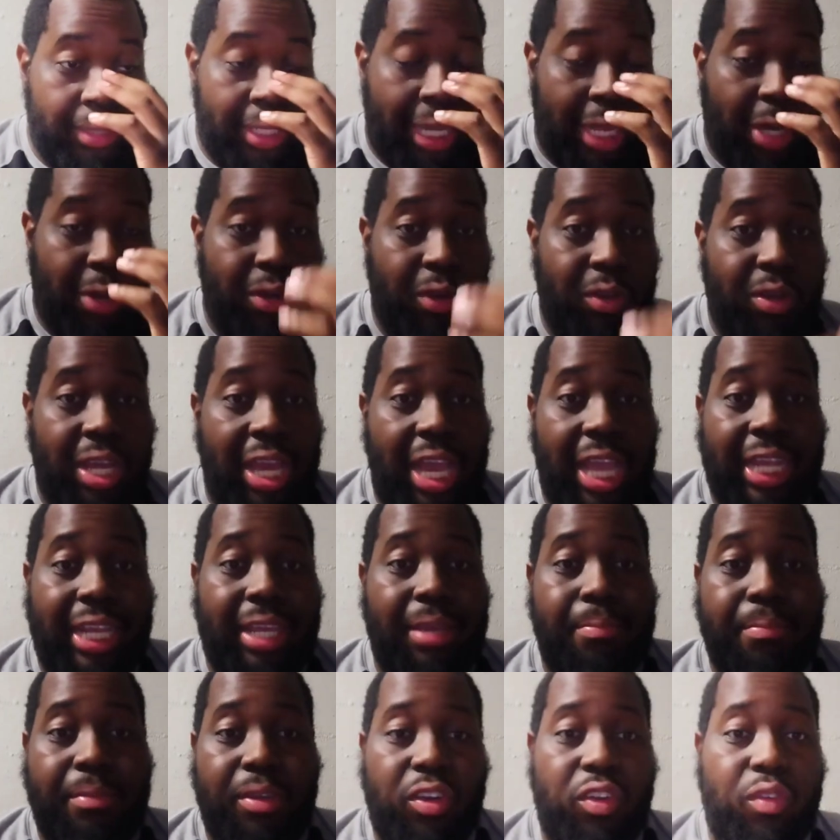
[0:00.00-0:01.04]

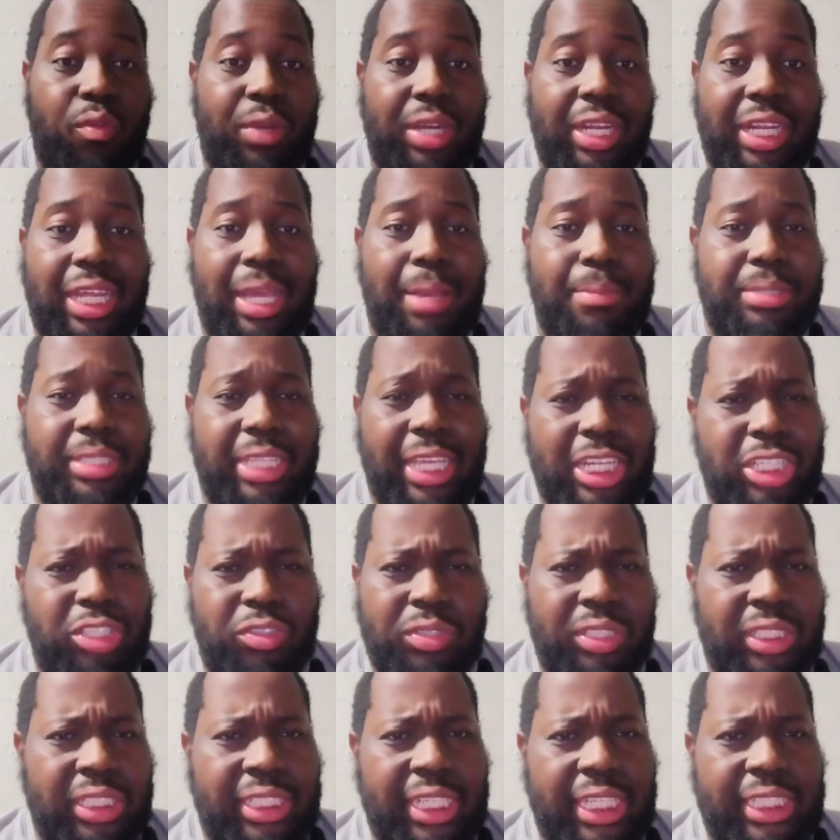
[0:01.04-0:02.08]
non-committal when it comes to
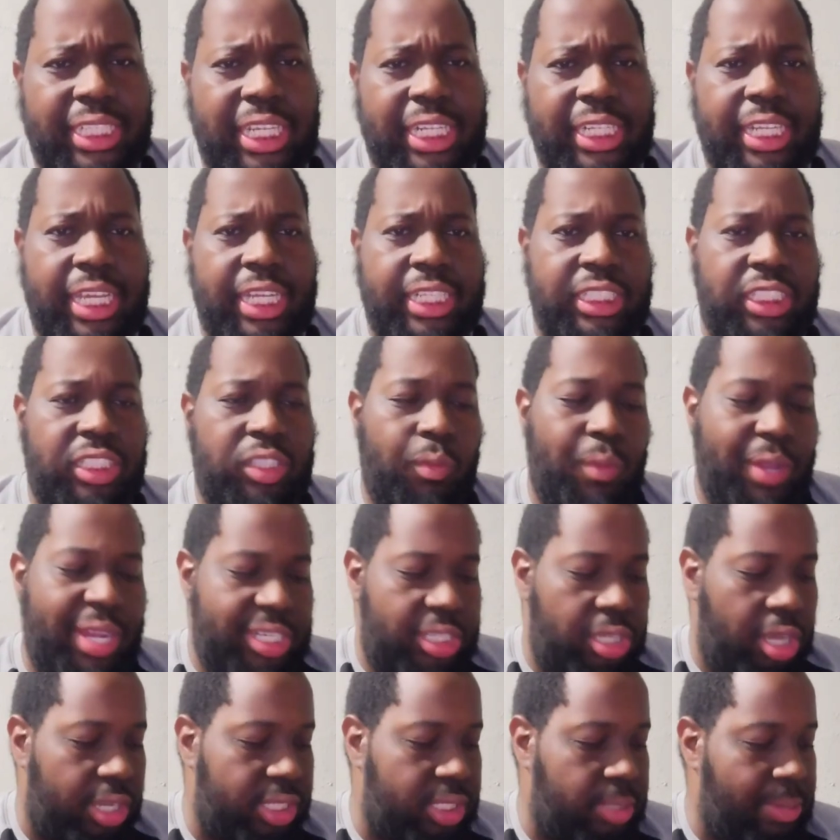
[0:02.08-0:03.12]
injuries and things like that, just the way
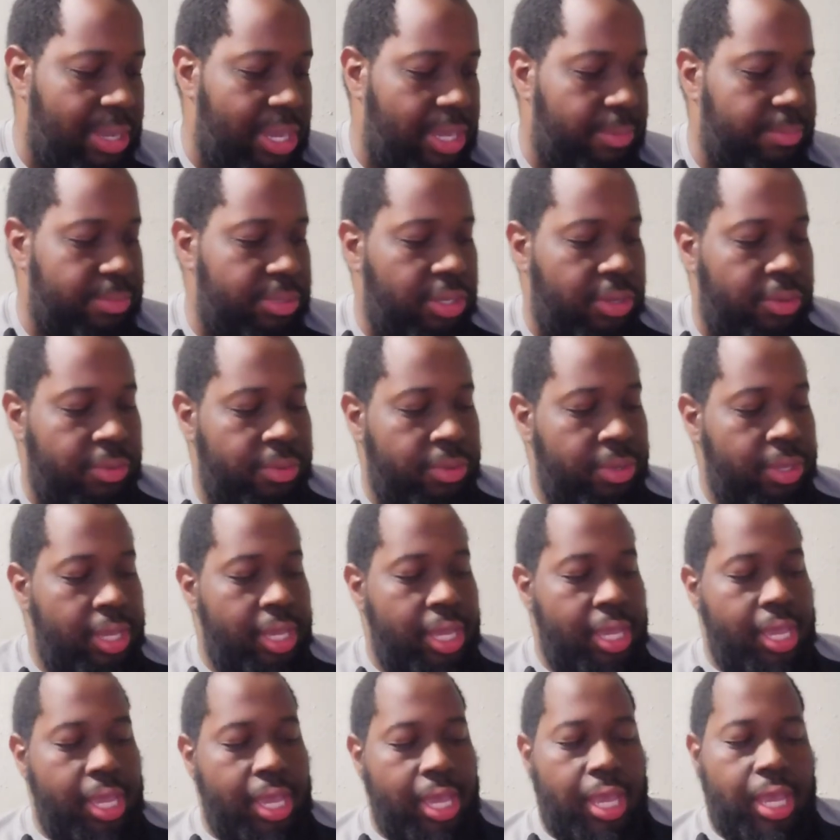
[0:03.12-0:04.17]
he talks about them. So
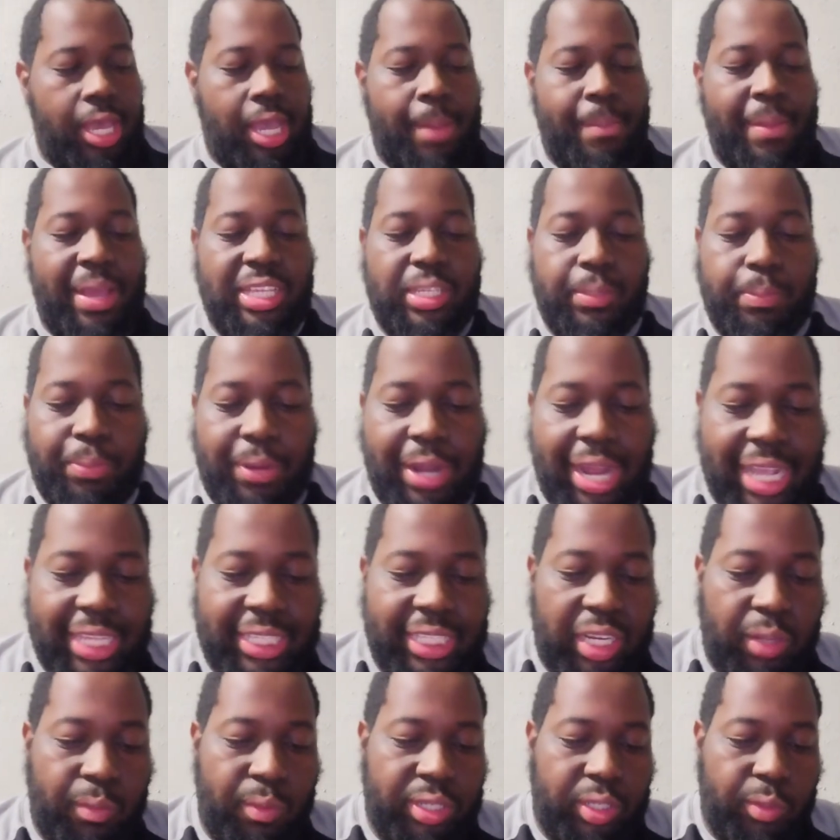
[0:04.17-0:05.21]
I'm not surprised
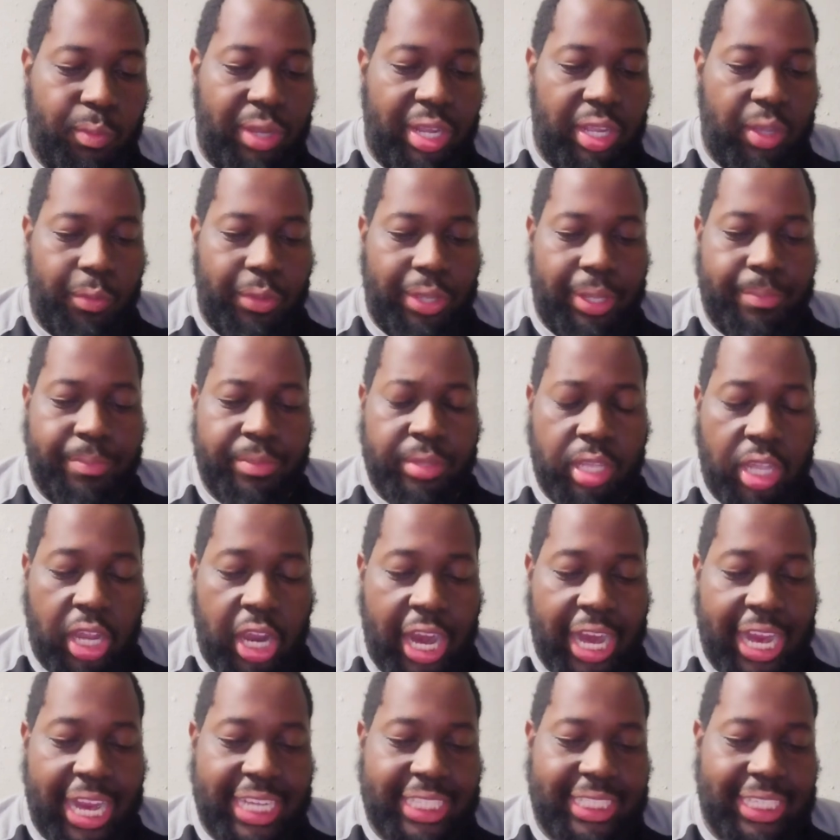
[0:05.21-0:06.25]
that it went the way it went. All
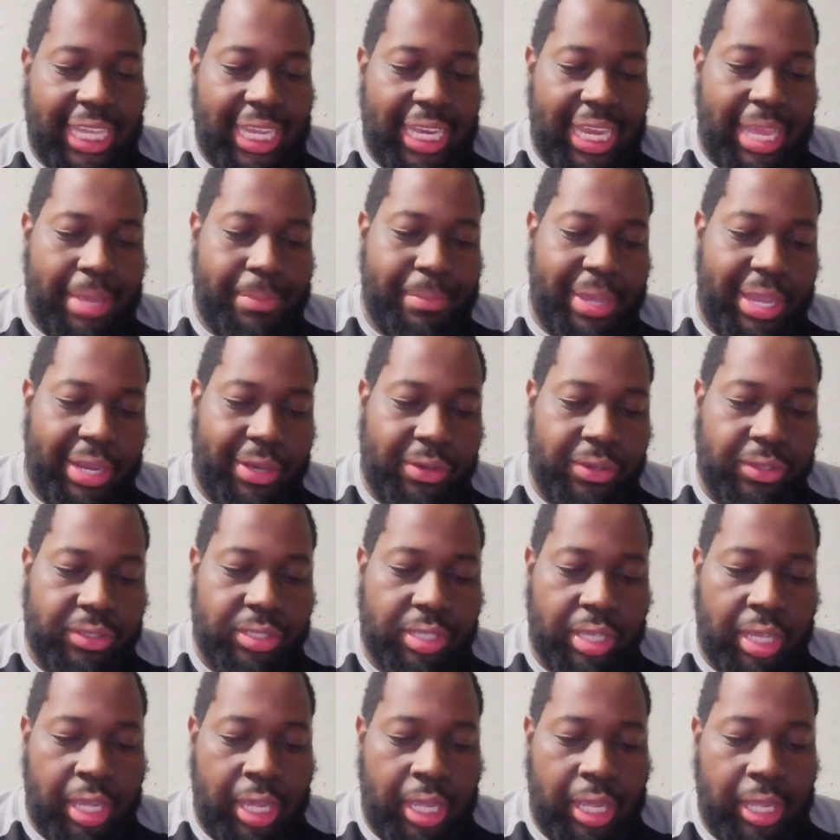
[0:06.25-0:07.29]
right, inside
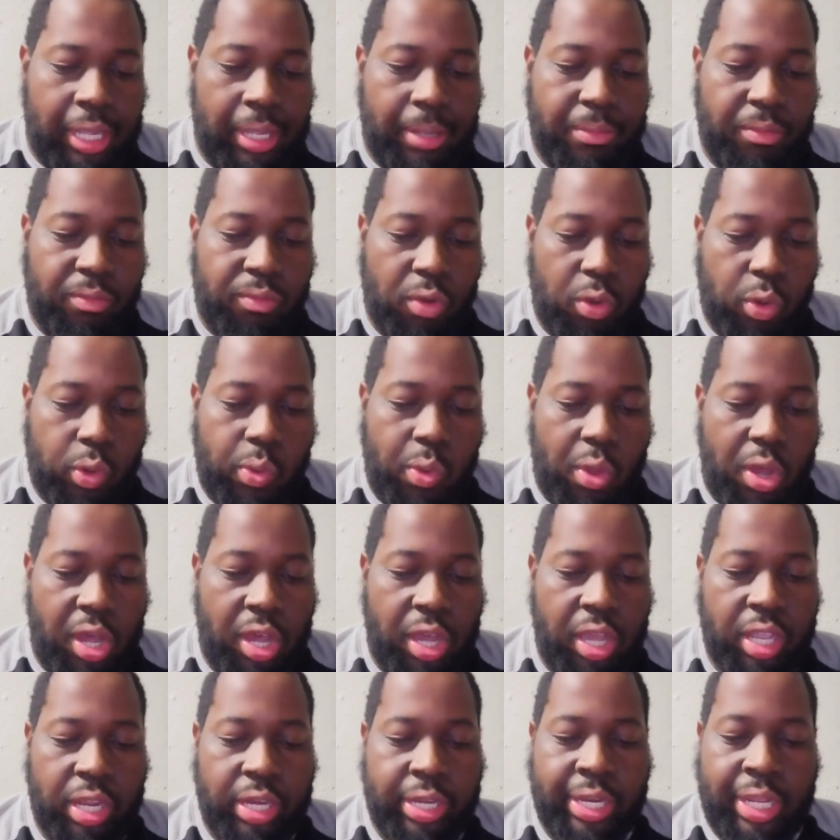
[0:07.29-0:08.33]
linebackers,
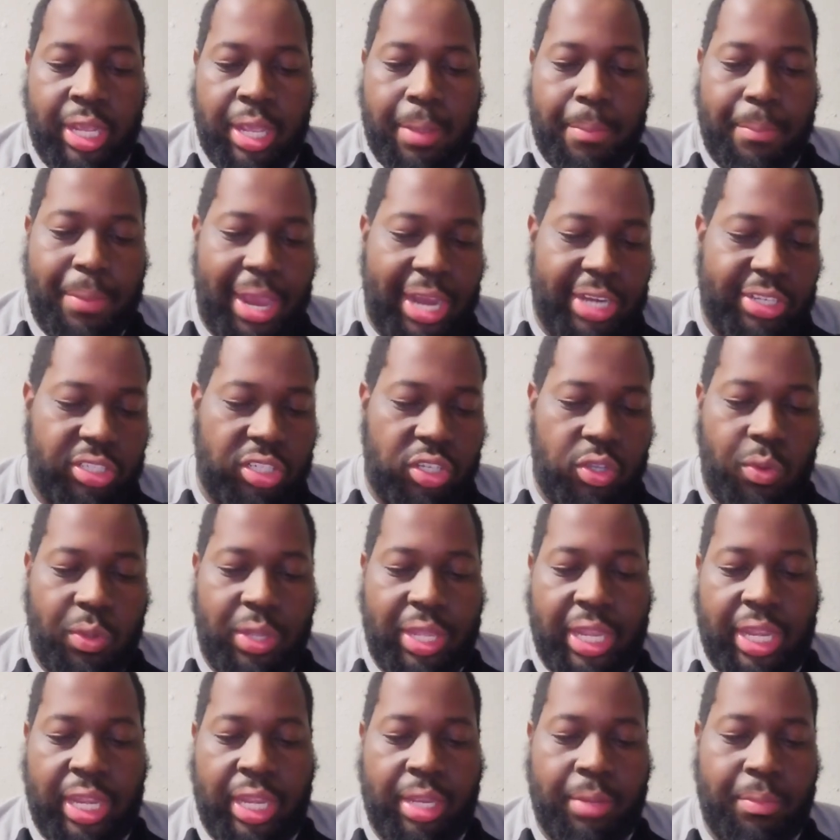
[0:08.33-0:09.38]
Roquan, Patrick
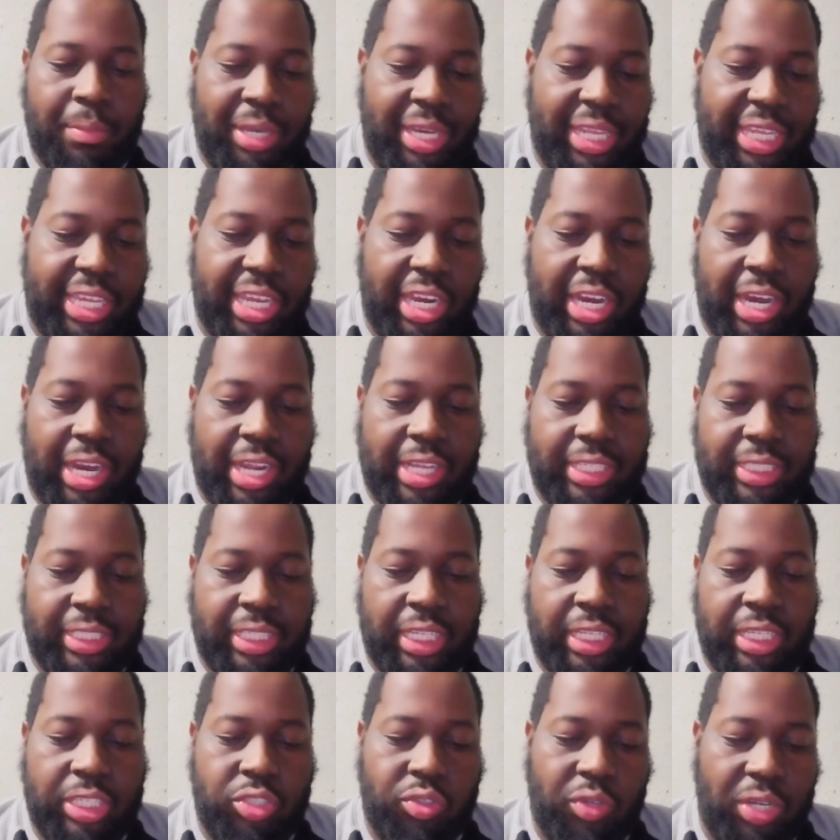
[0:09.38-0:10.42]
Queen, Malik
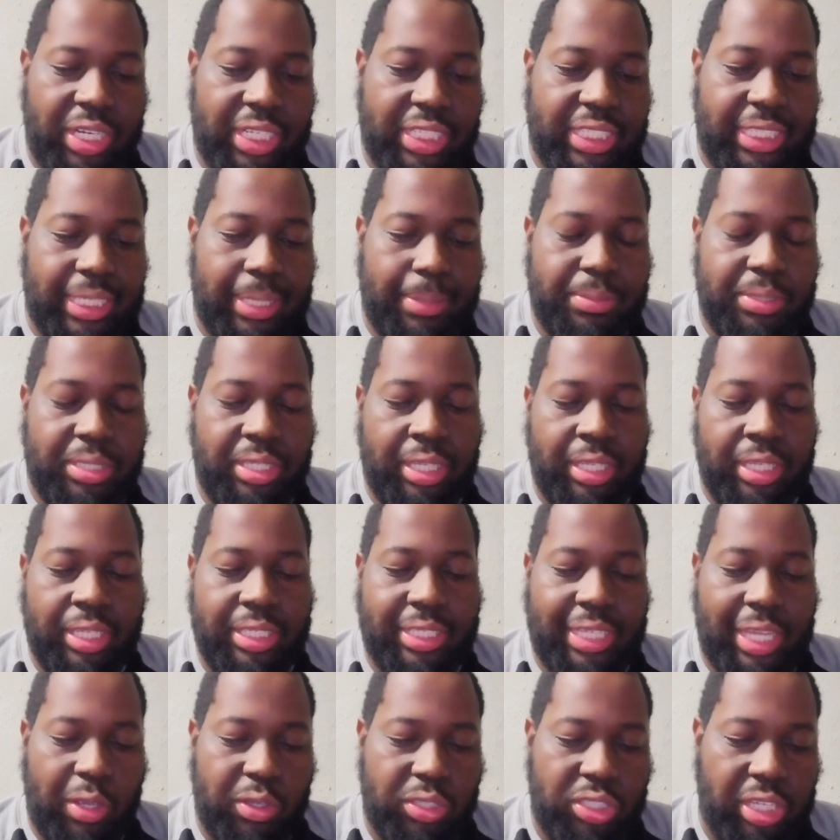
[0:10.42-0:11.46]
Harrison, Trenton
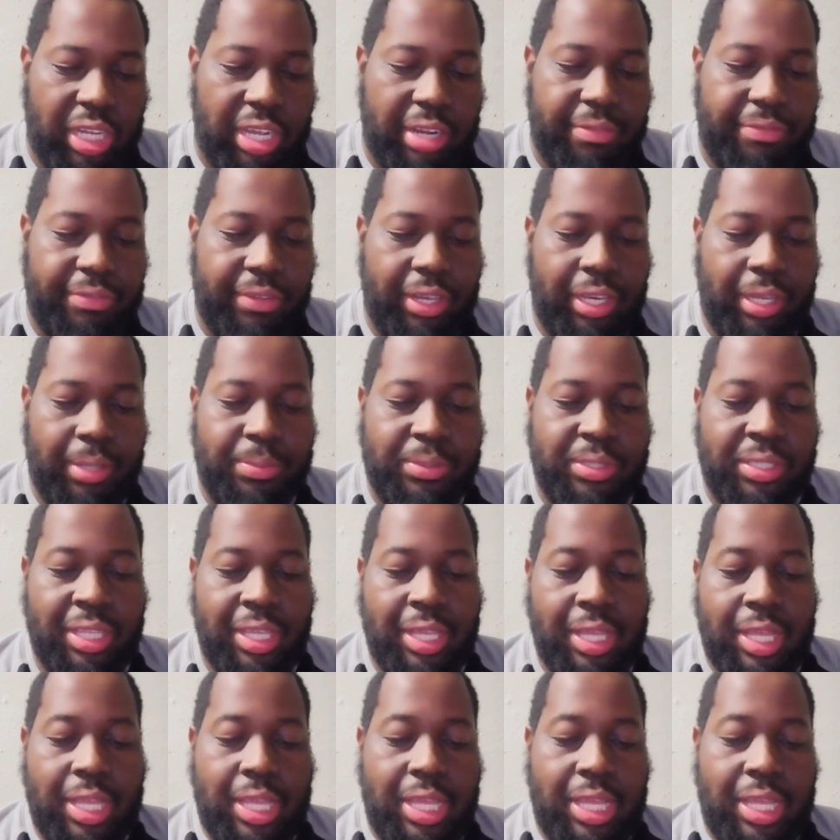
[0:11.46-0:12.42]
Simpson, Delshon Phillips.